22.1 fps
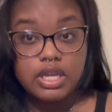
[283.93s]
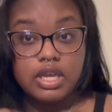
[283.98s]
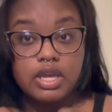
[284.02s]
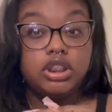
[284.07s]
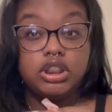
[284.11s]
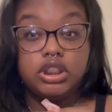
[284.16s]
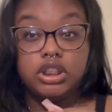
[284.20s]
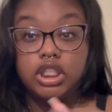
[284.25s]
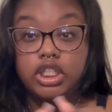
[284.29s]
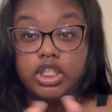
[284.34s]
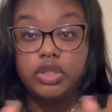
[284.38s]

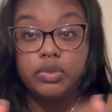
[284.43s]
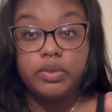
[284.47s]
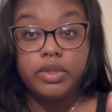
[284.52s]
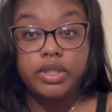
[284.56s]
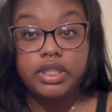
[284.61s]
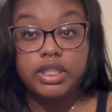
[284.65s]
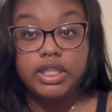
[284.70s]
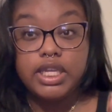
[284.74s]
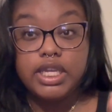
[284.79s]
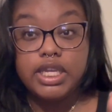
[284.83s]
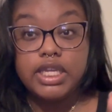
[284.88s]

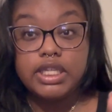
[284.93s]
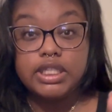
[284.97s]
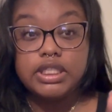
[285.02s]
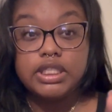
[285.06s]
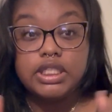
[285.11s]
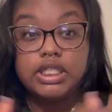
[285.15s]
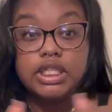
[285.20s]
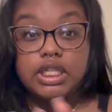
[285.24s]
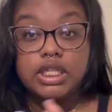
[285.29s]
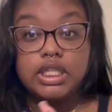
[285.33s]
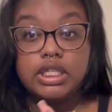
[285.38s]
Genuinely
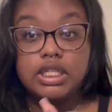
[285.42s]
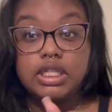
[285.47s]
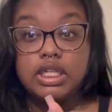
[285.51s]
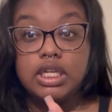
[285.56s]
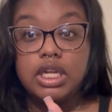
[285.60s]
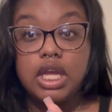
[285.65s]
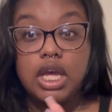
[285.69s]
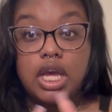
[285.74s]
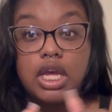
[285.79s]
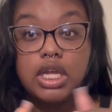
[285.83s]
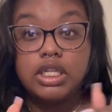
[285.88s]
did
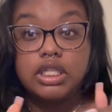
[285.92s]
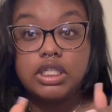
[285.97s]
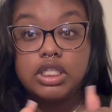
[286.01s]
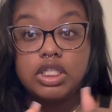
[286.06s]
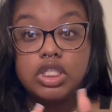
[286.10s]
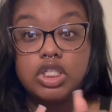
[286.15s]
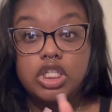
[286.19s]
not